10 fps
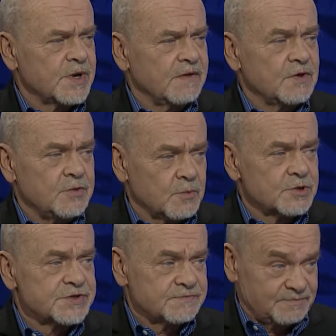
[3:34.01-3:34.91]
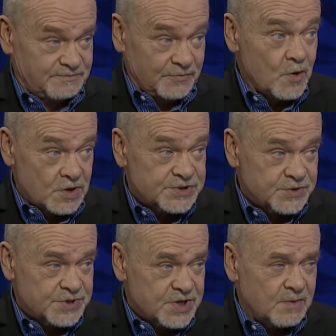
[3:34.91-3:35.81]
we have the numerous
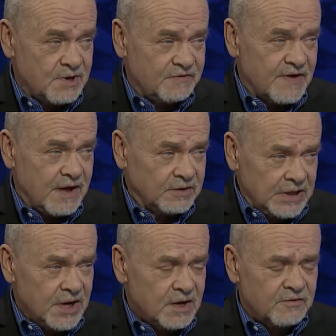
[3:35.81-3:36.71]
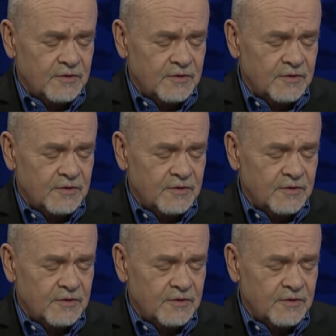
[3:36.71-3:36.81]
lawsuits that have been filed mm -hmm.